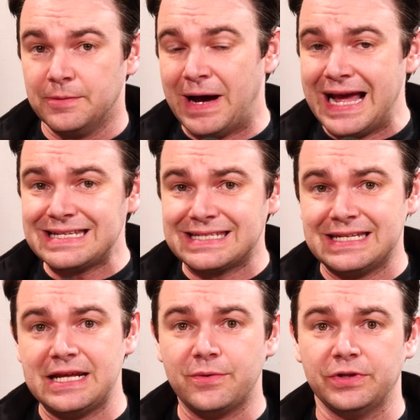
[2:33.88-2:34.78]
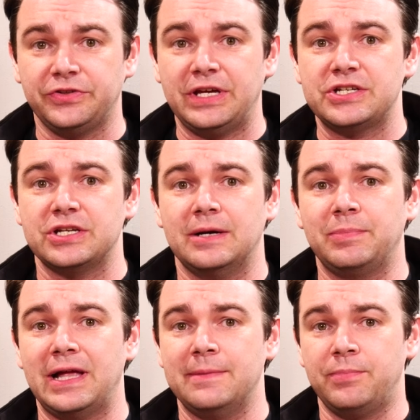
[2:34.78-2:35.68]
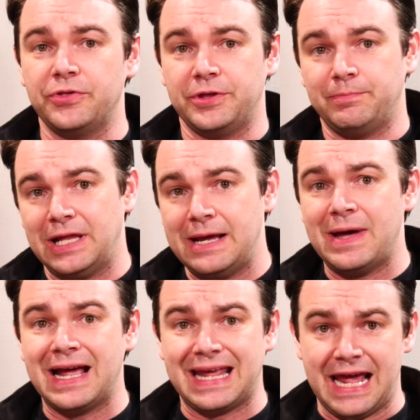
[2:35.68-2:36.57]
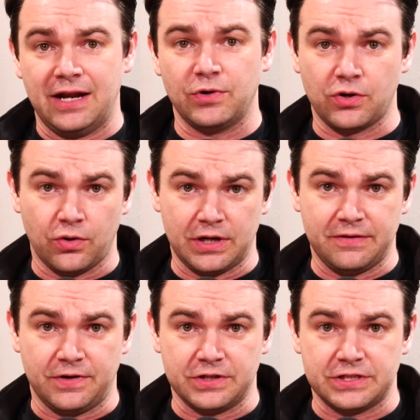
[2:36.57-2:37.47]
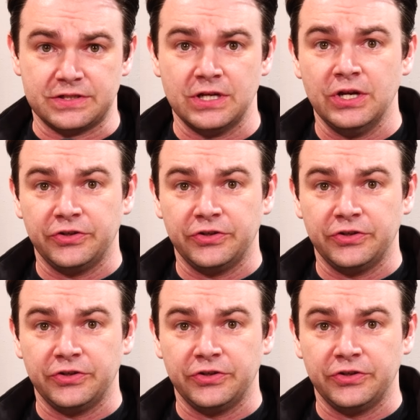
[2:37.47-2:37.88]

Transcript: The bias and equalization apply to both the playback and recording functions,